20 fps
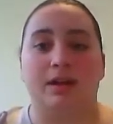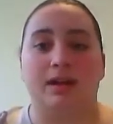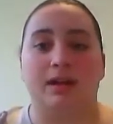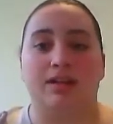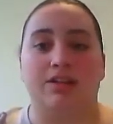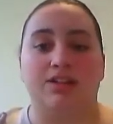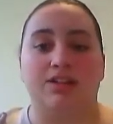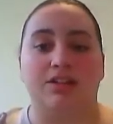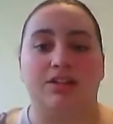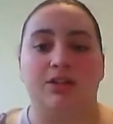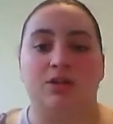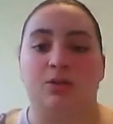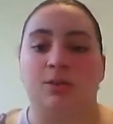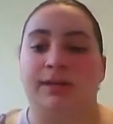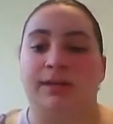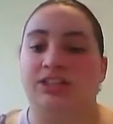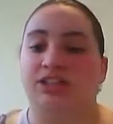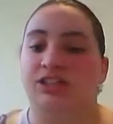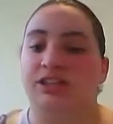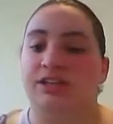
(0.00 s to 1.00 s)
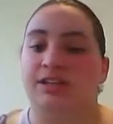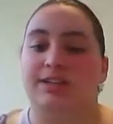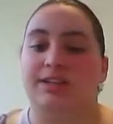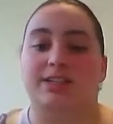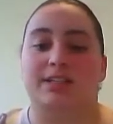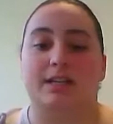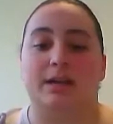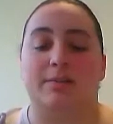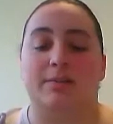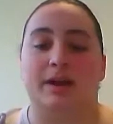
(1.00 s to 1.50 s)
is just
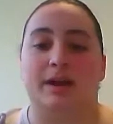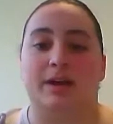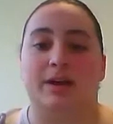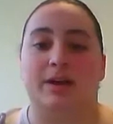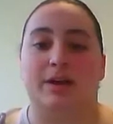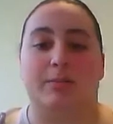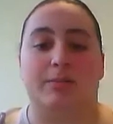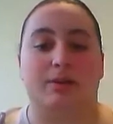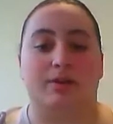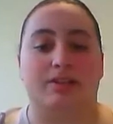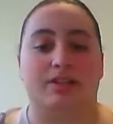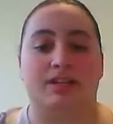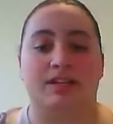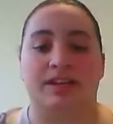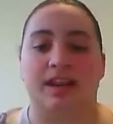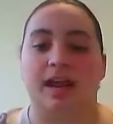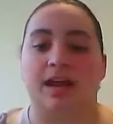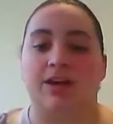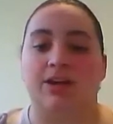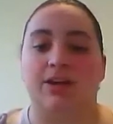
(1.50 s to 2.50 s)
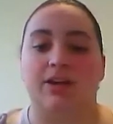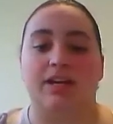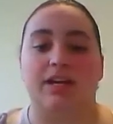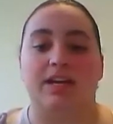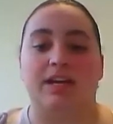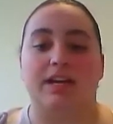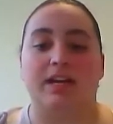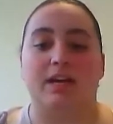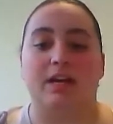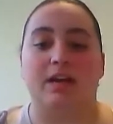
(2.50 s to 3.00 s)
questions about your
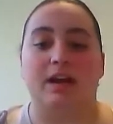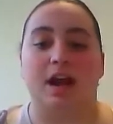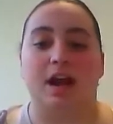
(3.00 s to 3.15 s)
personality,